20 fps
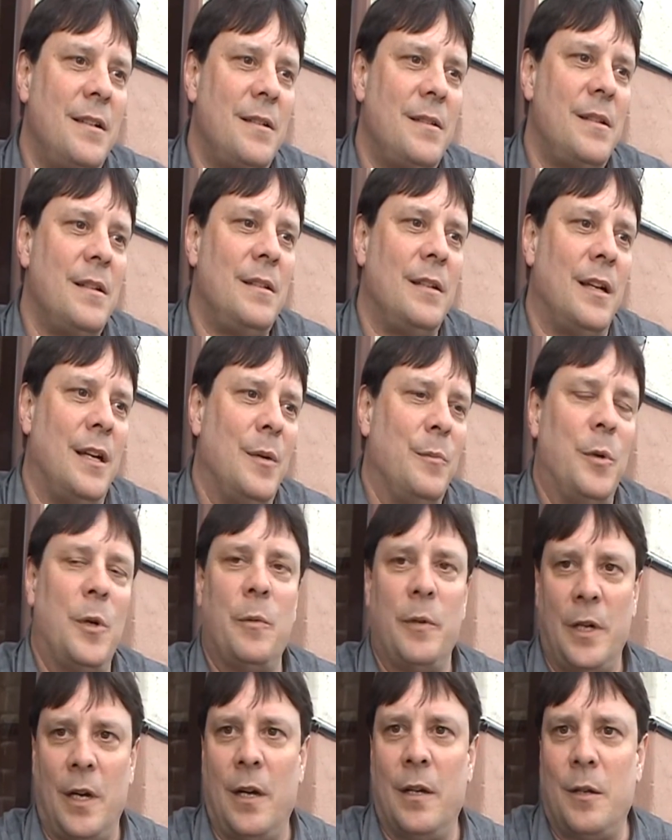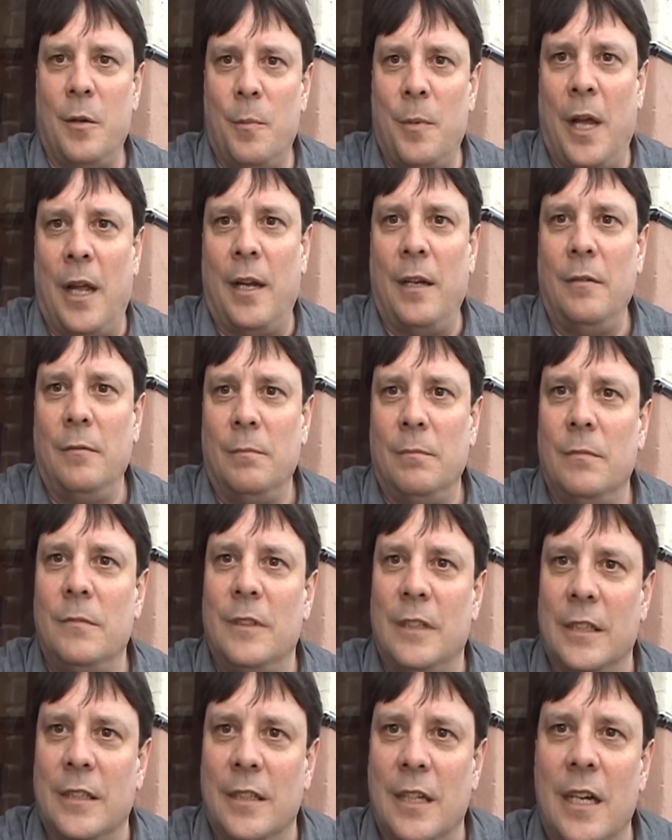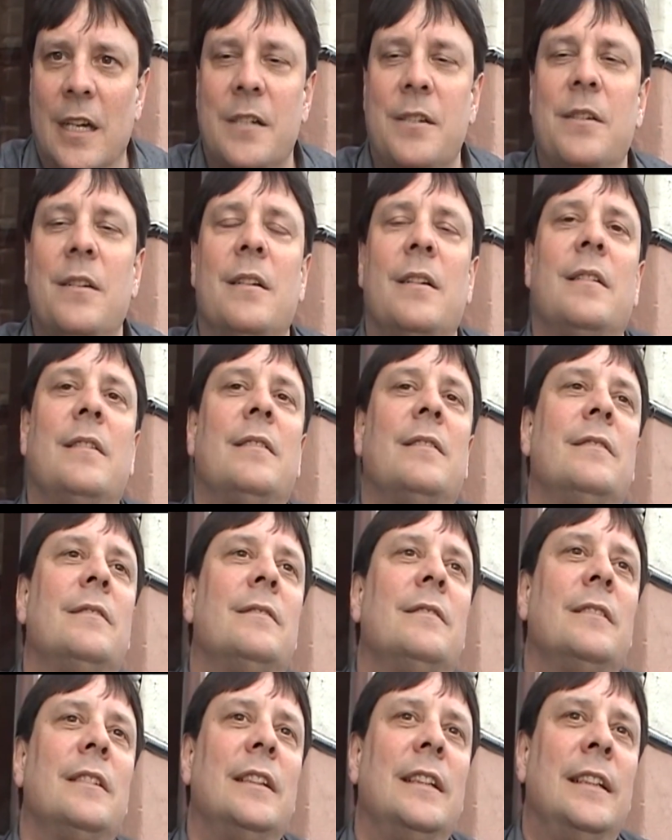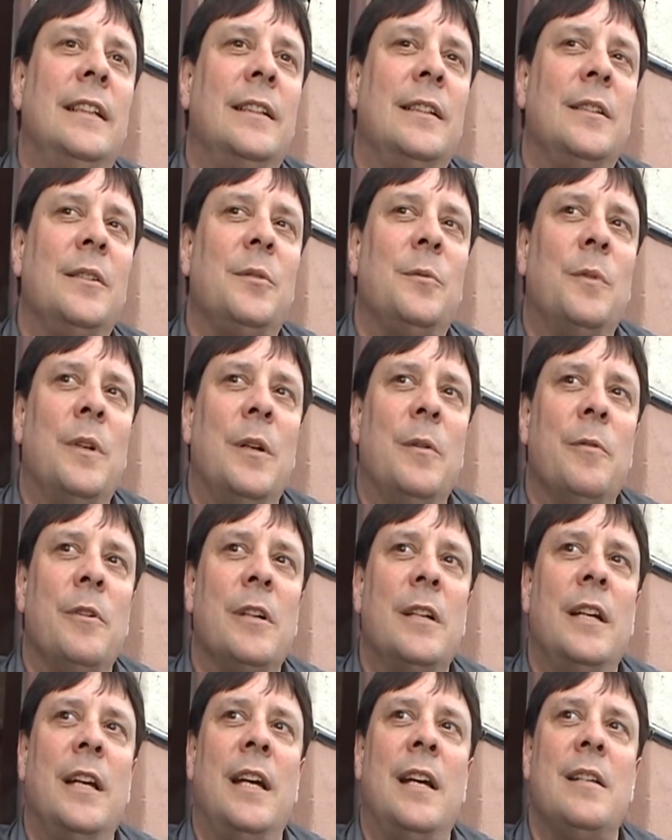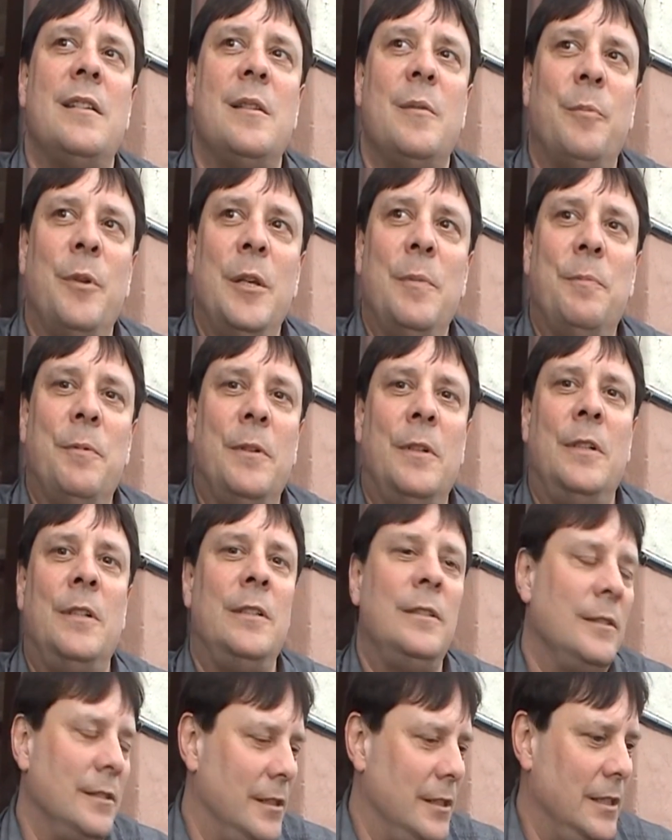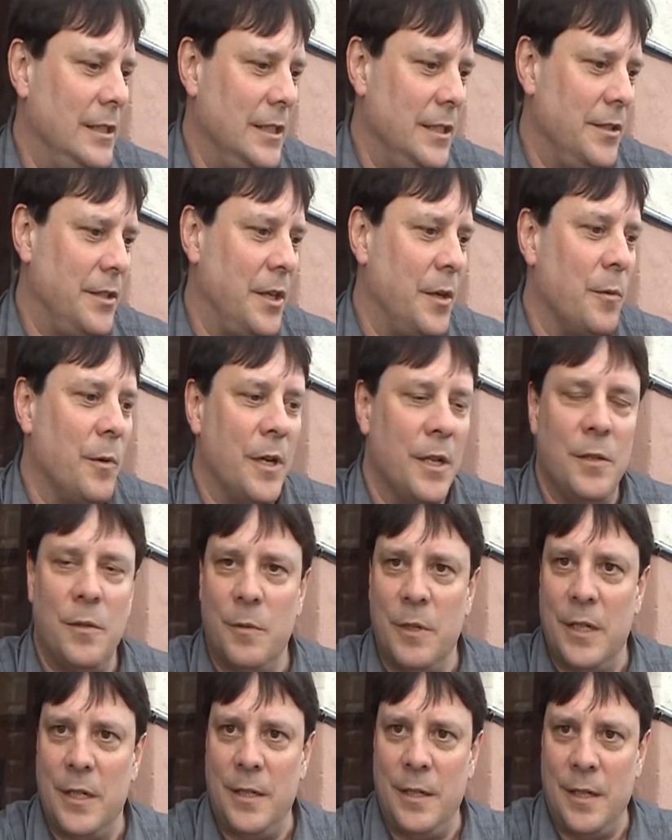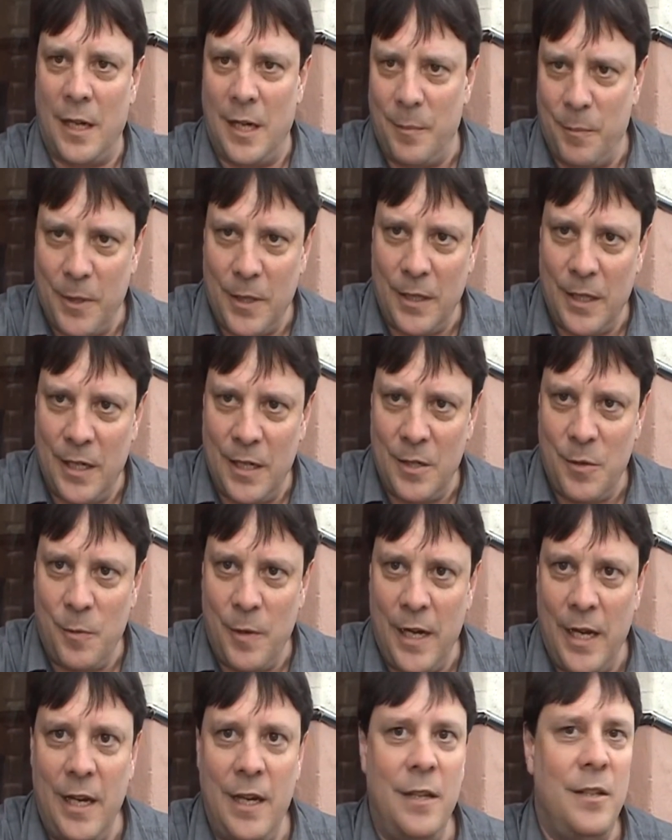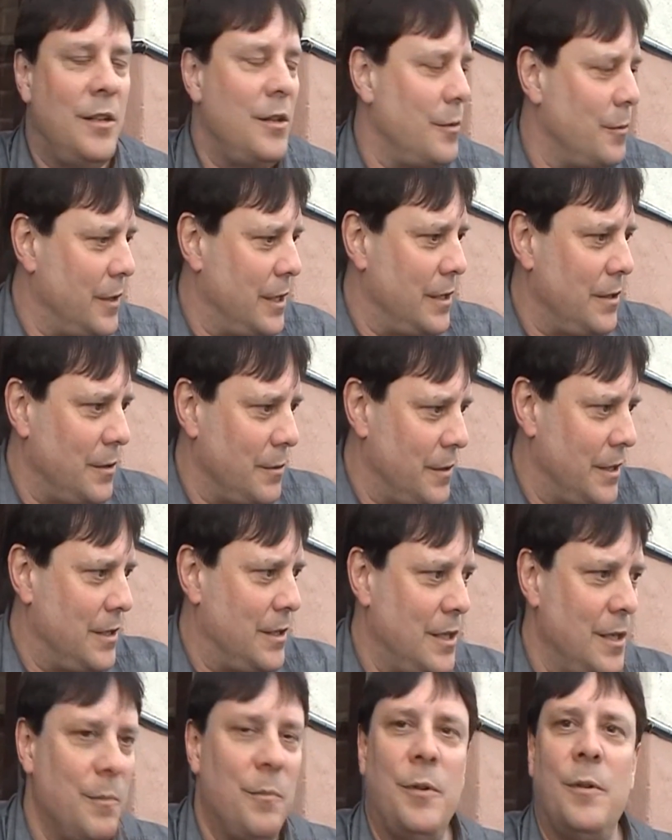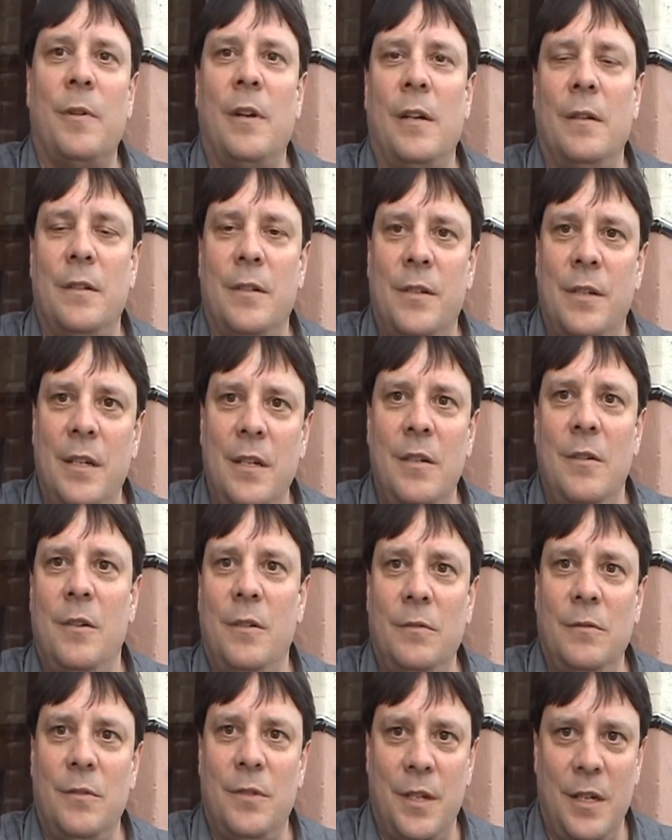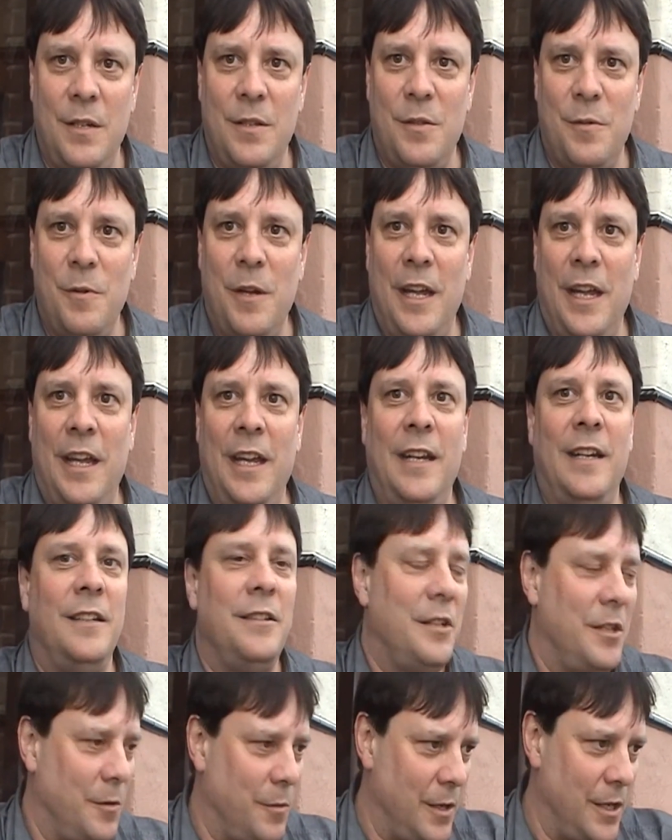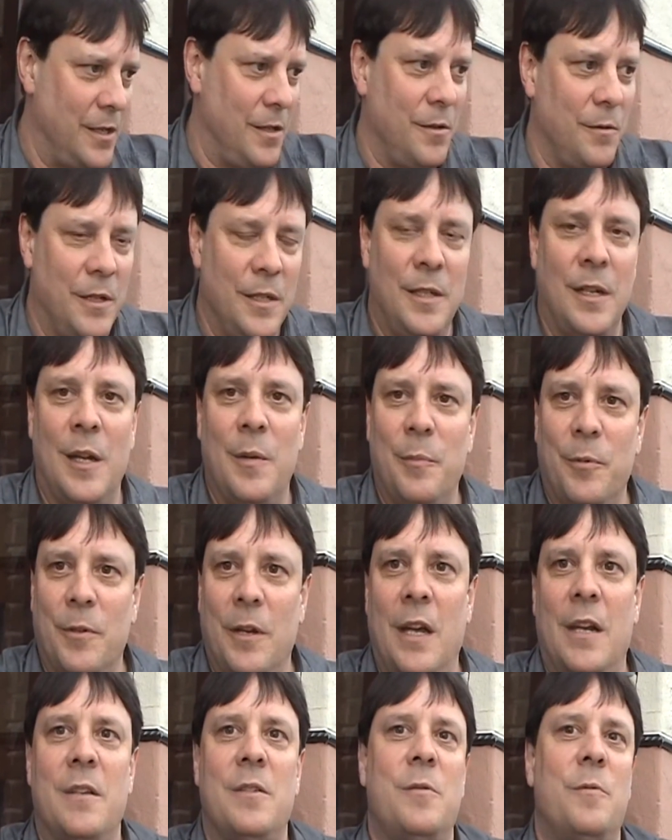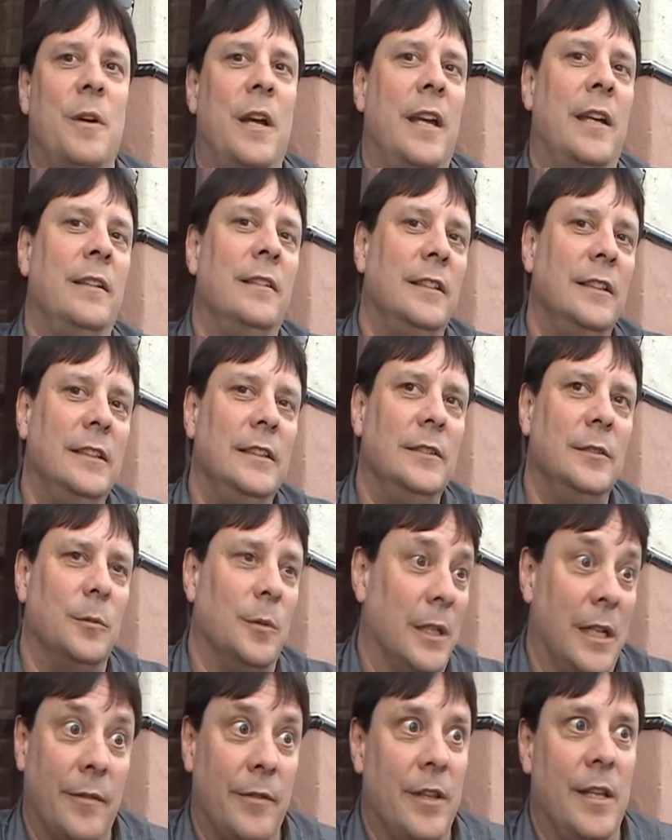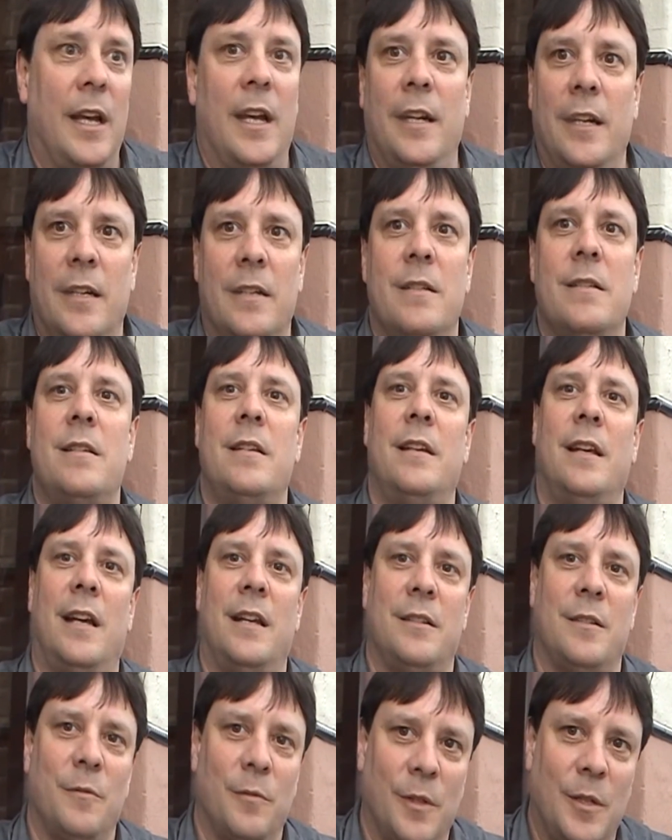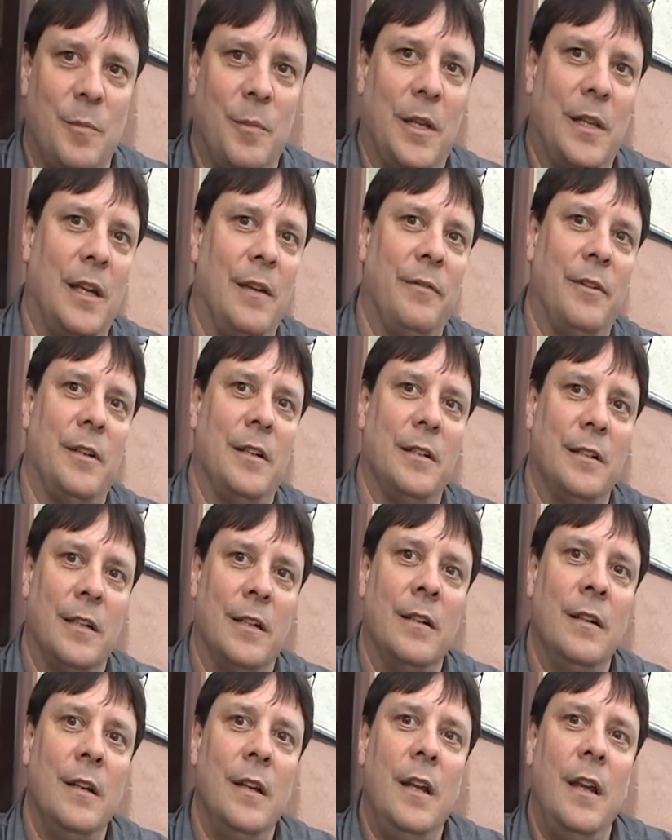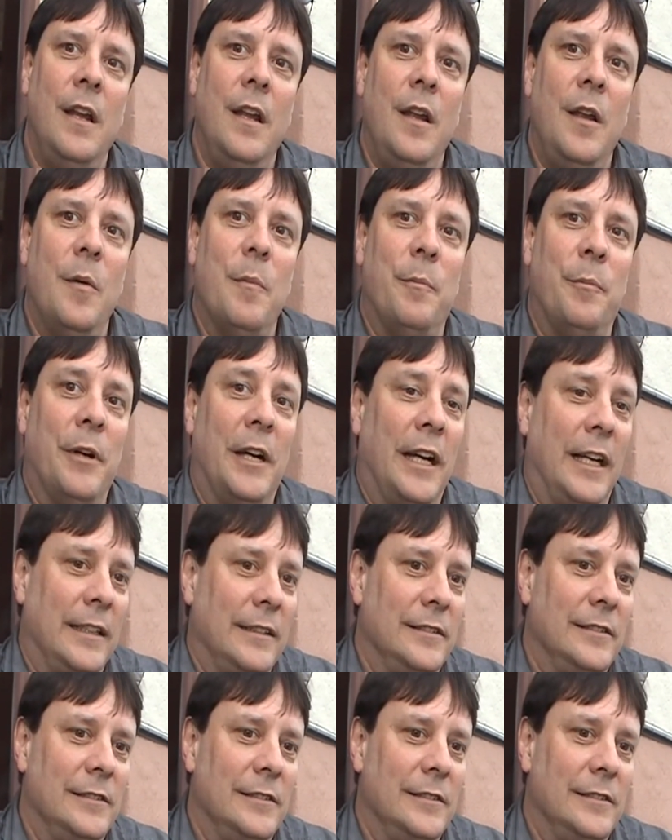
as the time where we argue about it. The election is where we're going to ask the people, do you want to do it Don MacLeay's way? Do you want to do it Jean, per- Jean Jean's way? Mm-hmm. Do you mm-hmm. want to do it Don Perata's way? Whatever that is, he mm-hmm. hasn't really made that very clear. But